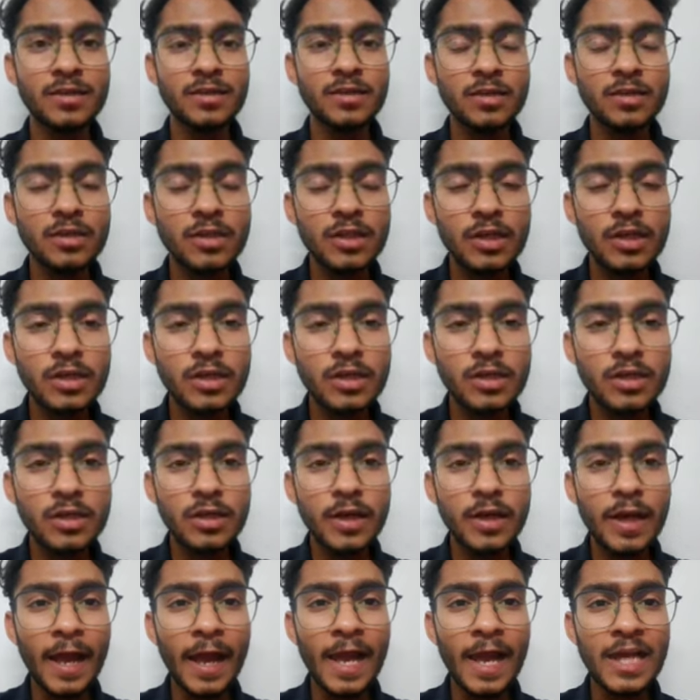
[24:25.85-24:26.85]
the
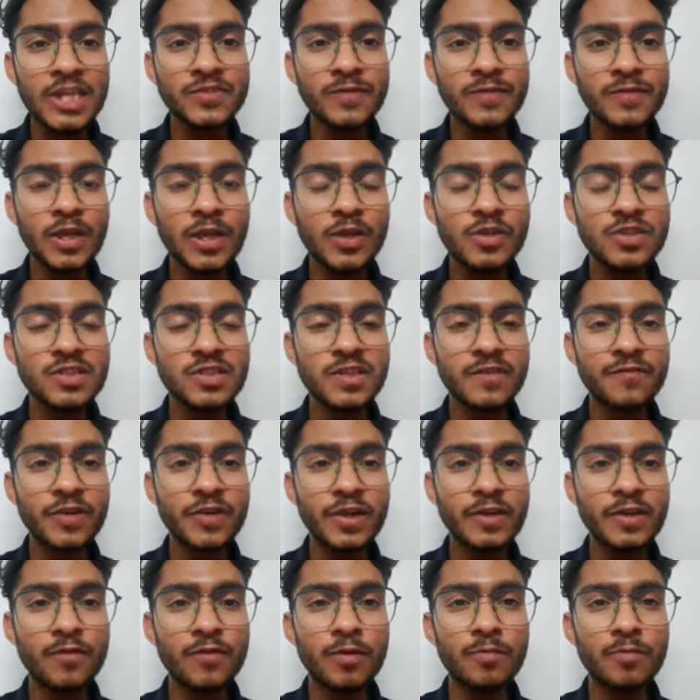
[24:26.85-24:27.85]
hash value is
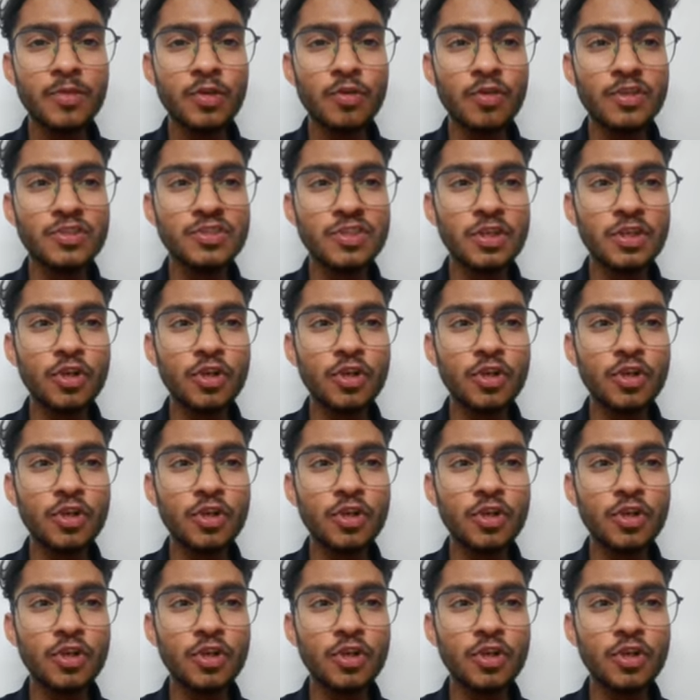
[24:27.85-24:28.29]
different from the original